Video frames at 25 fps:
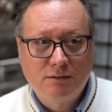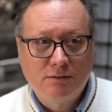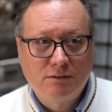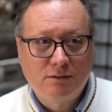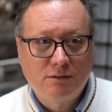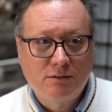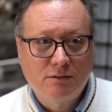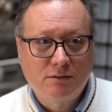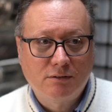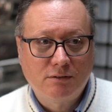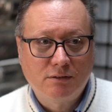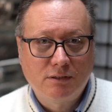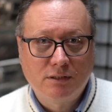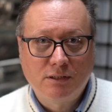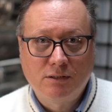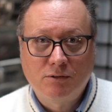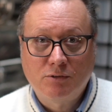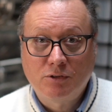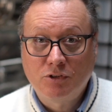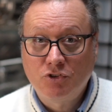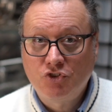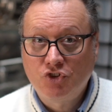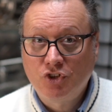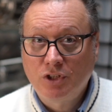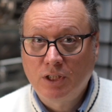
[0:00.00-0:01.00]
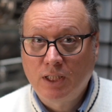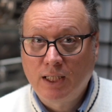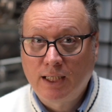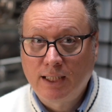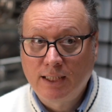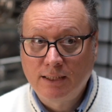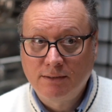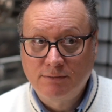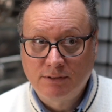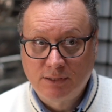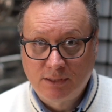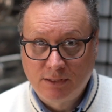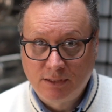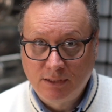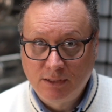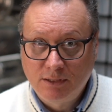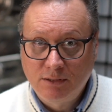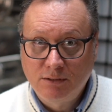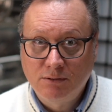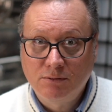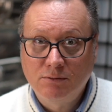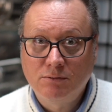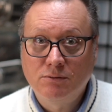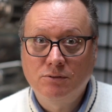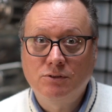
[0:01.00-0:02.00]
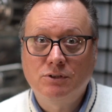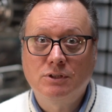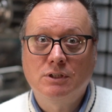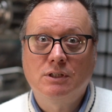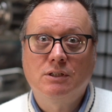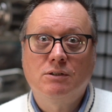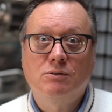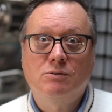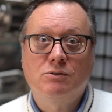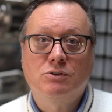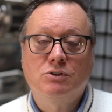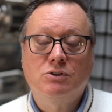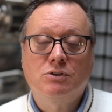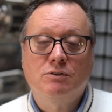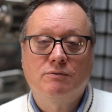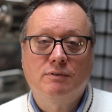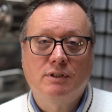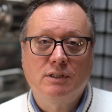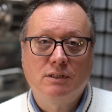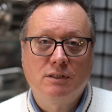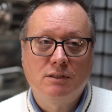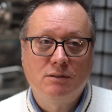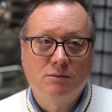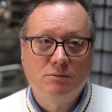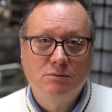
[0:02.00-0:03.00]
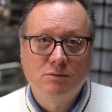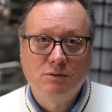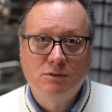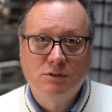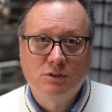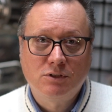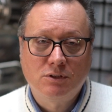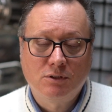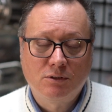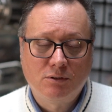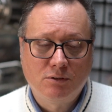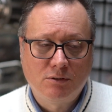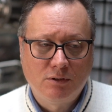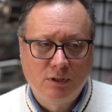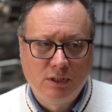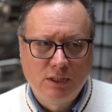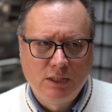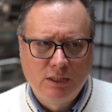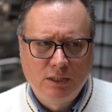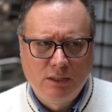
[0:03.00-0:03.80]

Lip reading: or Origin Live still use also Van den Hul. So